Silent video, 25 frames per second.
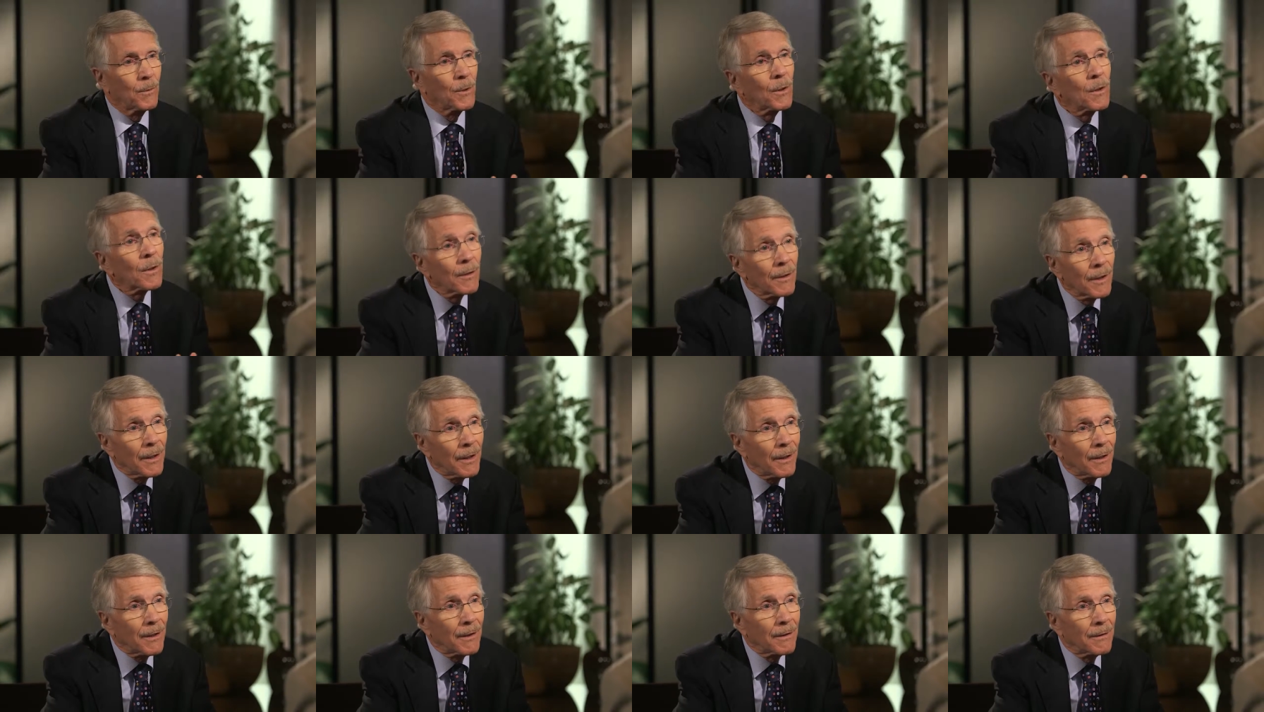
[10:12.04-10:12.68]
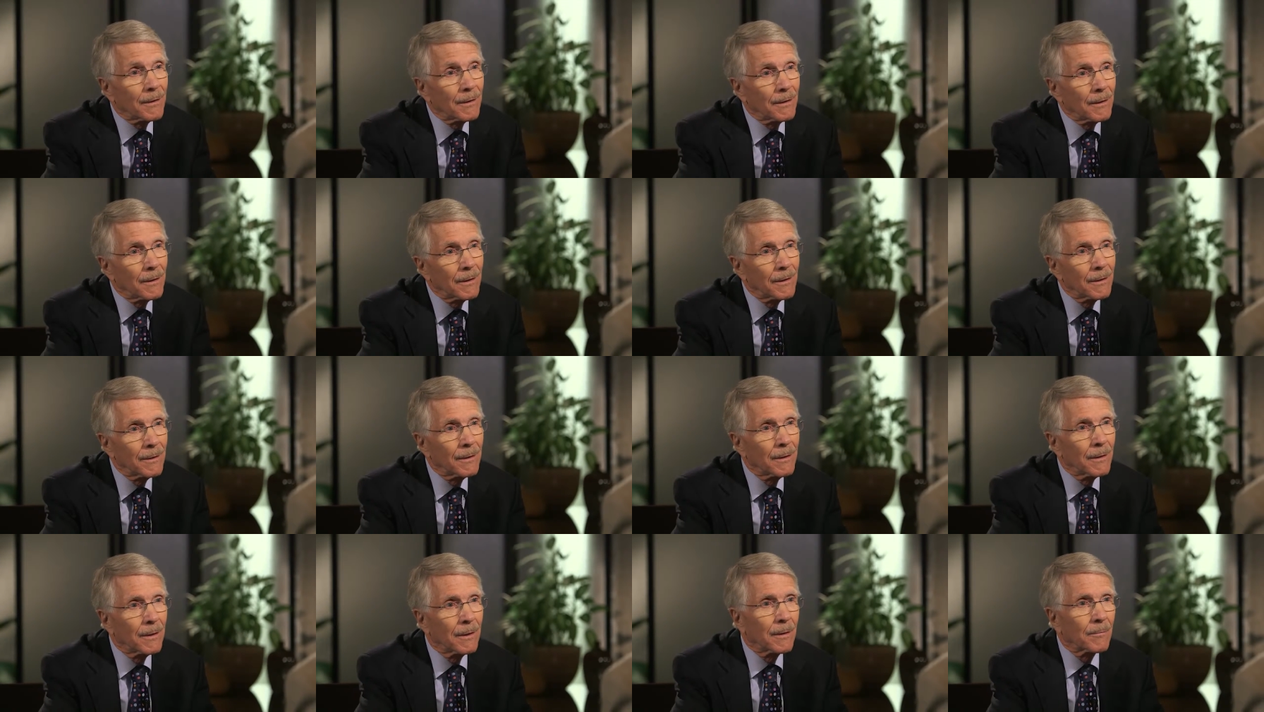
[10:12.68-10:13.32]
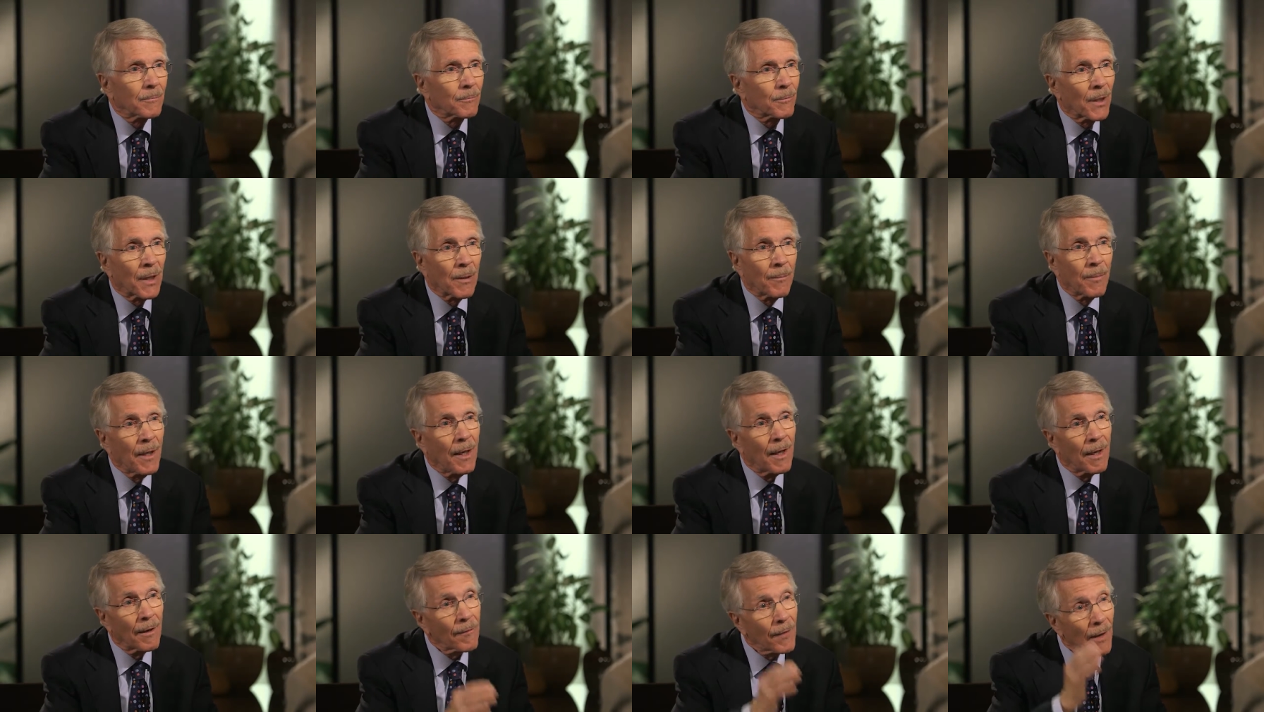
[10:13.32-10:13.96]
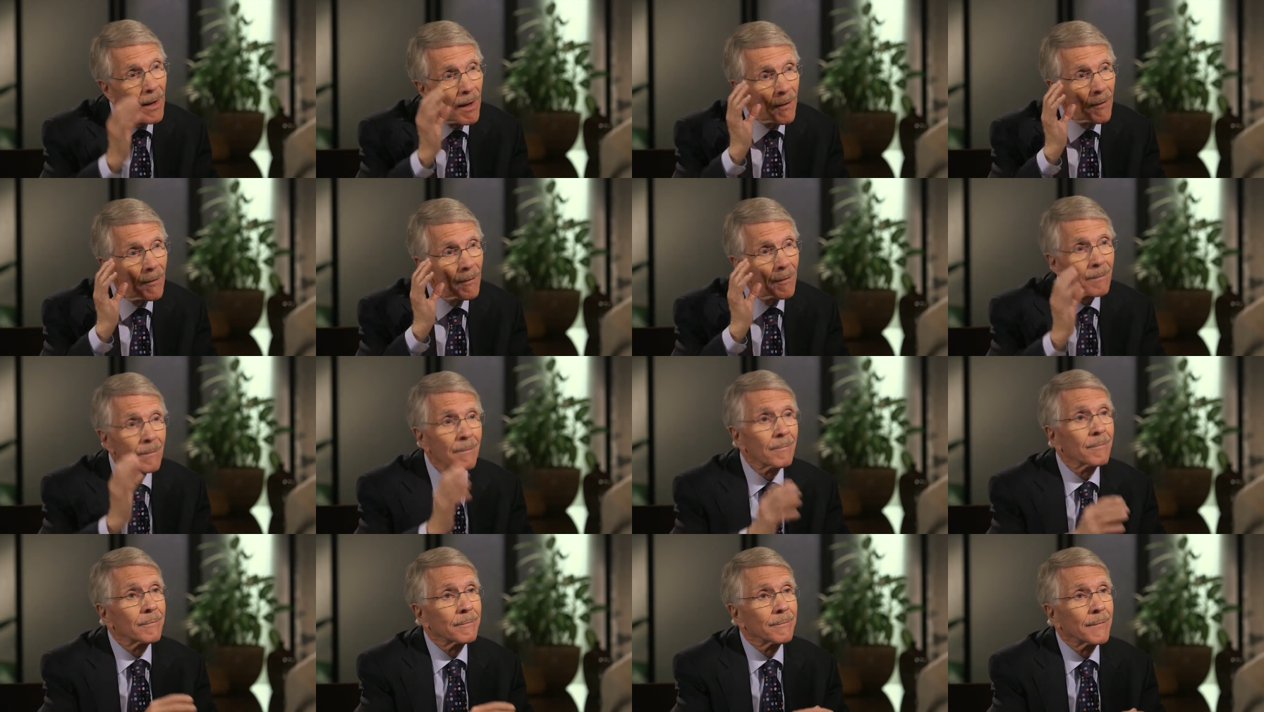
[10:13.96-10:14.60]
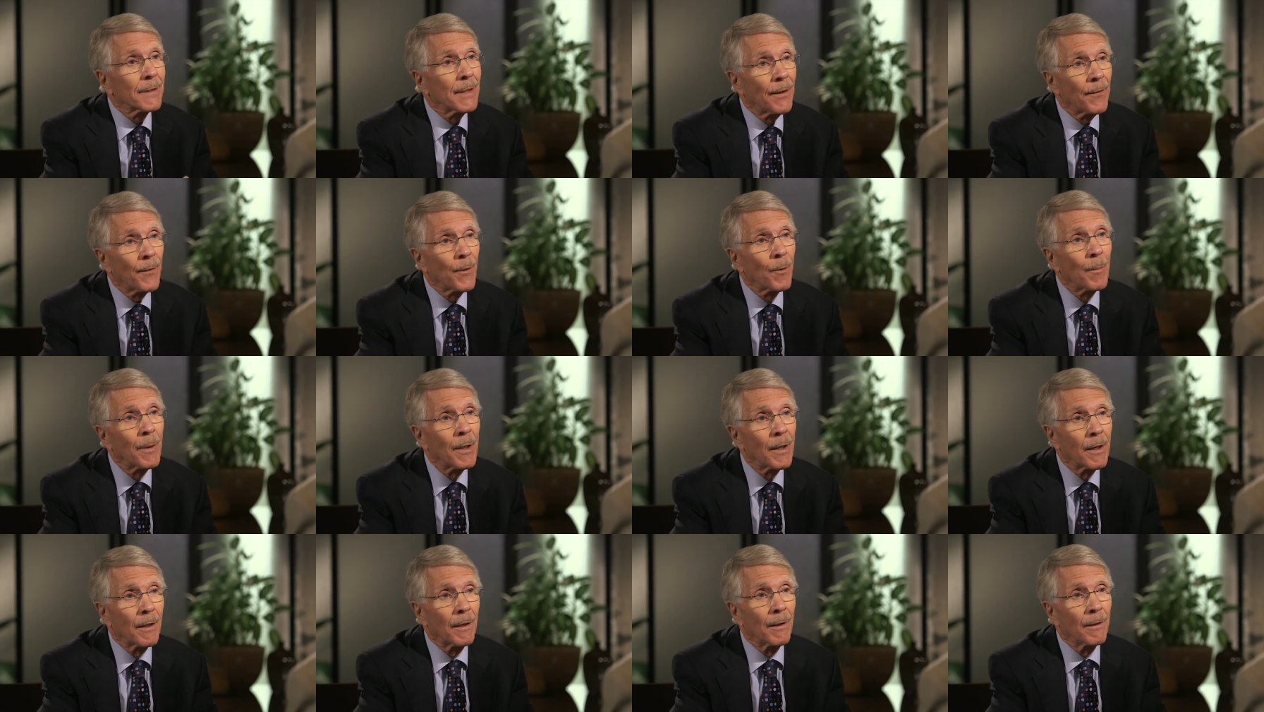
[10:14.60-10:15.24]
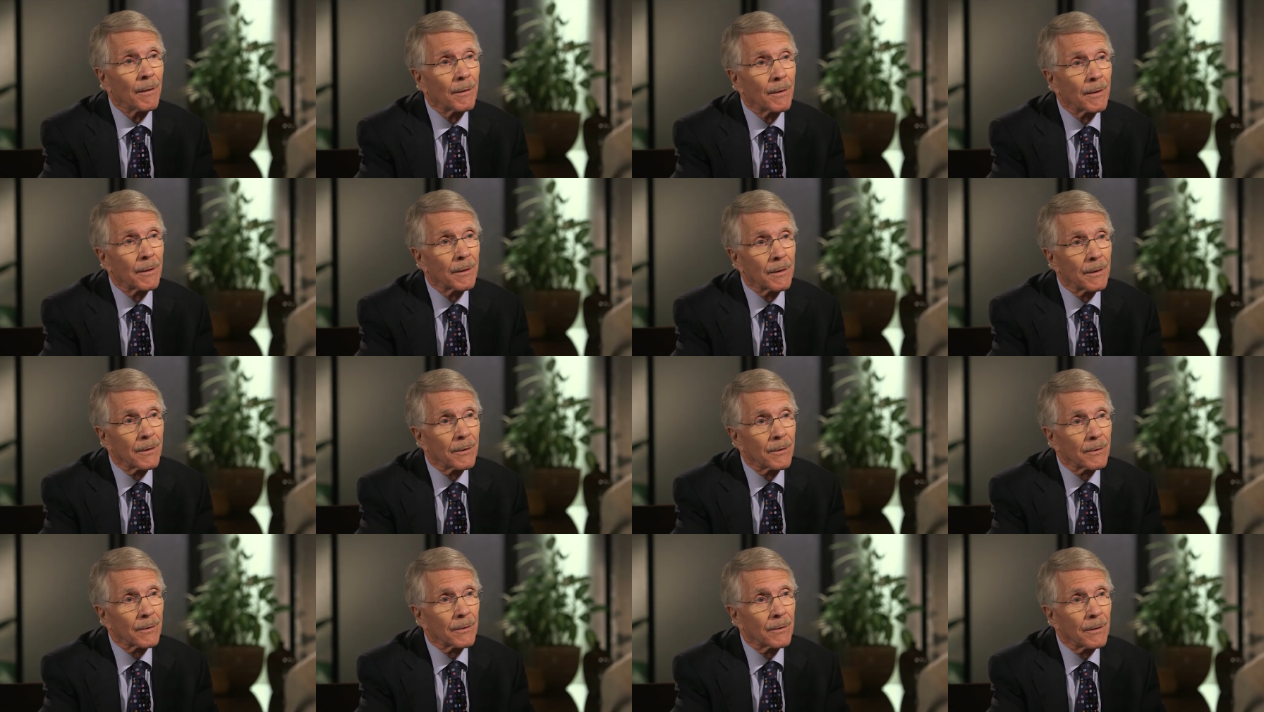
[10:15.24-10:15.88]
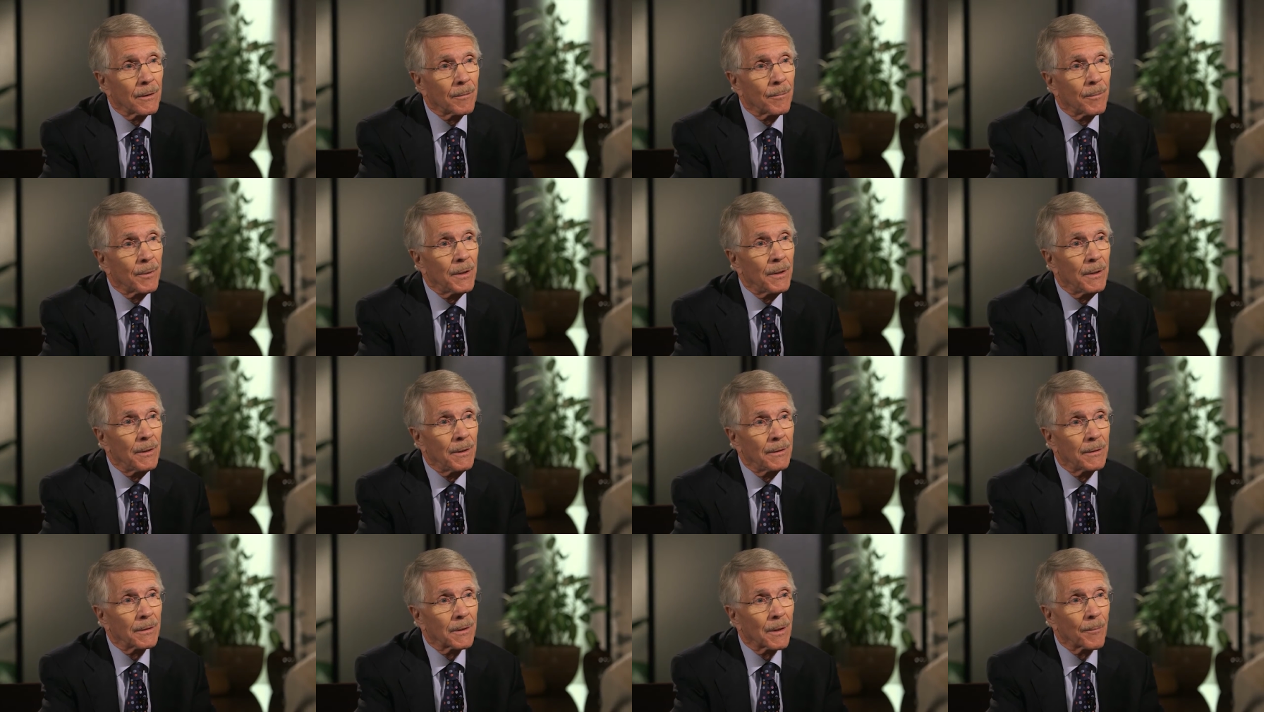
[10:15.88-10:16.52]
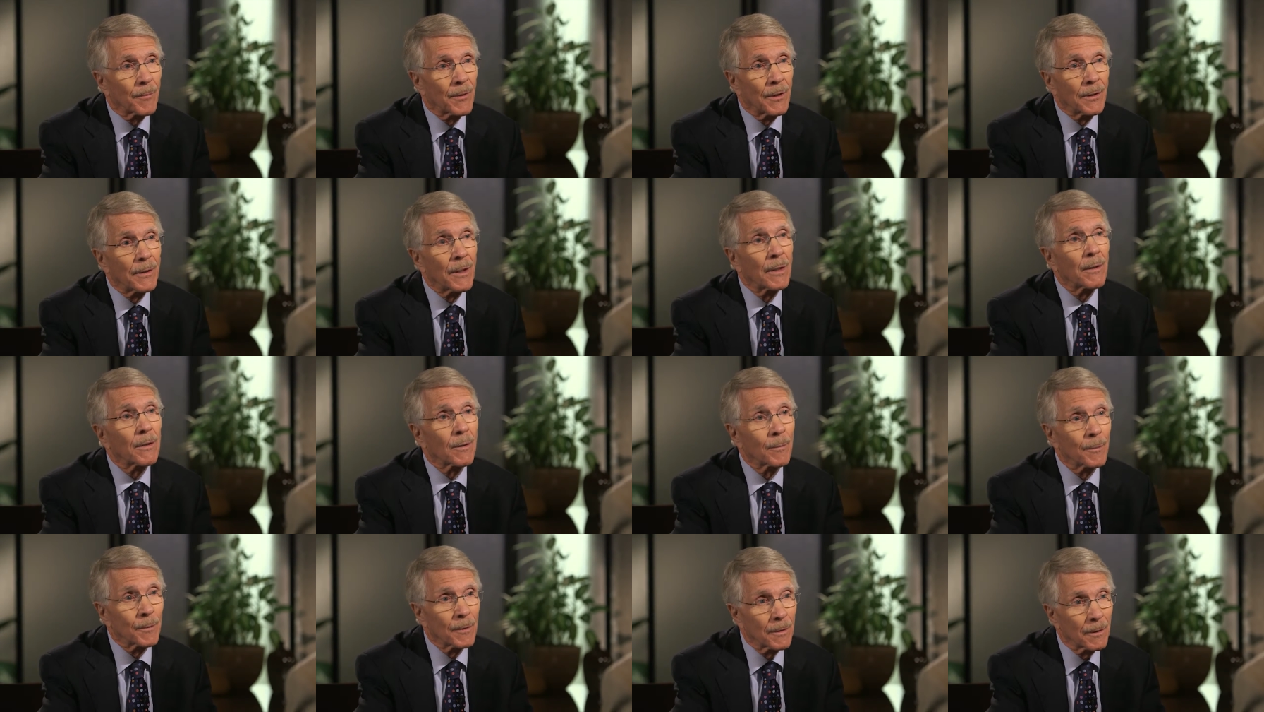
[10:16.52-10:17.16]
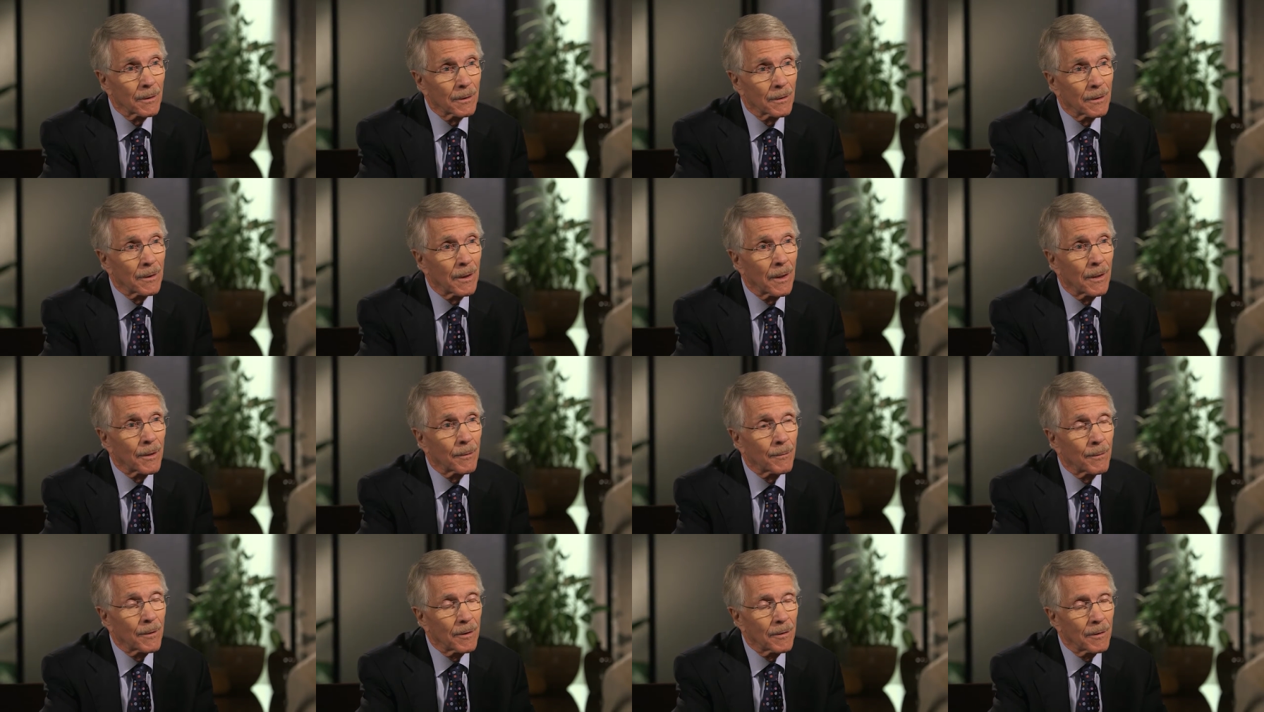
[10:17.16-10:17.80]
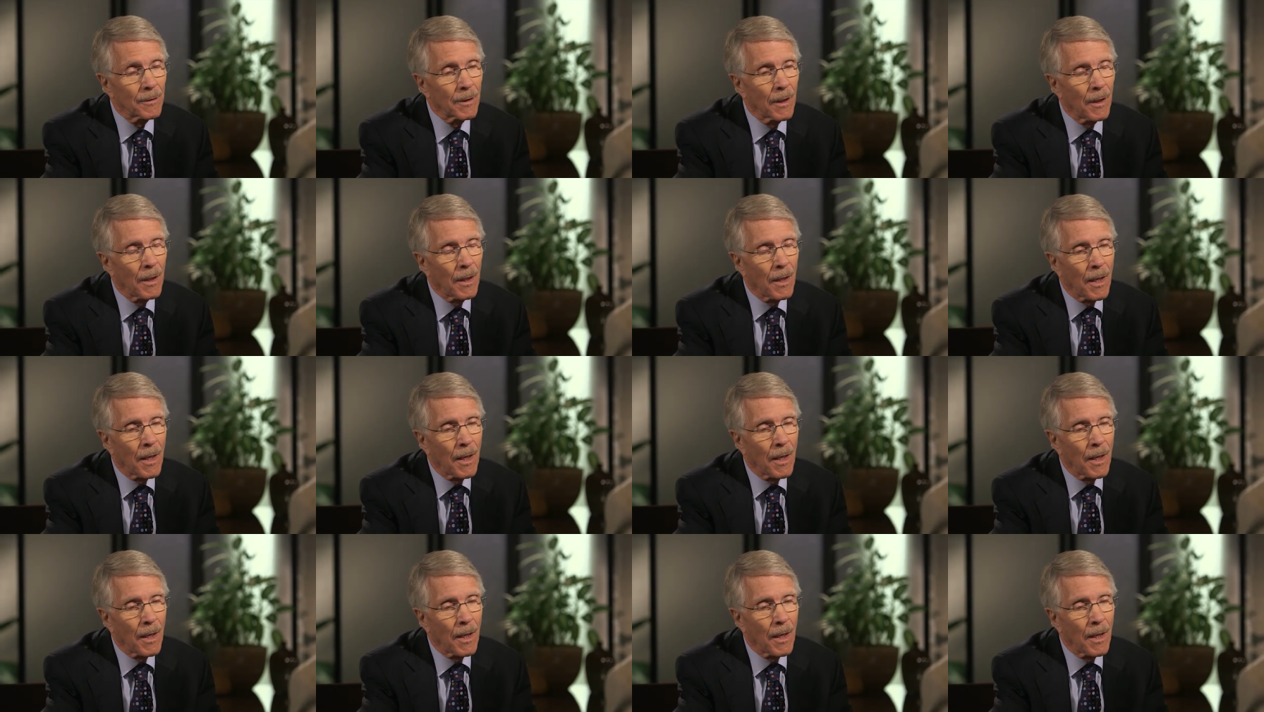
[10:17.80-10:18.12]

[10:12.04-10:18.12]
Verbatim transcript: worrying mm-hmm. probably have that in their mind that this mm-hmm. could be something terrible down the mm-hmm. road.